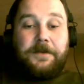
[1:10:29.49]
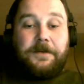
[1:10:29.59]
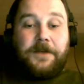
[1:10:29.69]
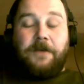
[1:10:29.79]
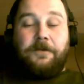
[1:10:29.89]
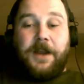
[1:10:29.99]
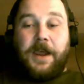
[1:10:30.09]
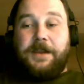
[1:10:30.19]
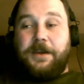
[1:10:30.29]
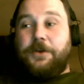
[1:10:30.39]
Not when I
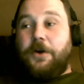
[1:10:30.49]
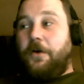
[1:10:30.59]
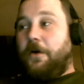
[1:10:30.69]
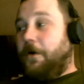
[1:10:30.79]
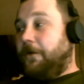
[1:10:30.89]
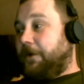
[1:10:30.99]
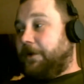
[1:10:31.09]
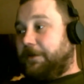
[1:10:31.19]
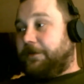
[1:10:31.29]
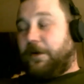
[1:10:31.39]
can go over
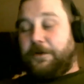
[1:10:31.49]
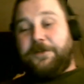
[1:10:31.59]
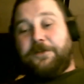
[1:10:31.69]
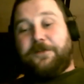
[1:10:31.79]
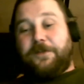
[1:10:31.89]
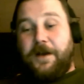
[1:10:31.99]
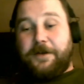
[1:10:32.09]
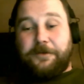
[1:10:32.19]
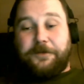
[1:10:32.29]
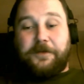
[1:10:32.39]
to Sergeant
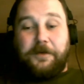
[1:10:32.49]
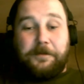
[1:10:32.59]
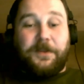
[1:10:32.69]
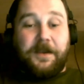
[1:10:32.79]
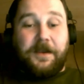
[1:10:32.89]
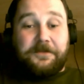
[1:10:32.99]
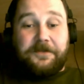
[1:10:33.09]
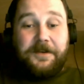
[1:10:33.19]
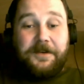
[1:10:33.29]
Slaughter's Surplus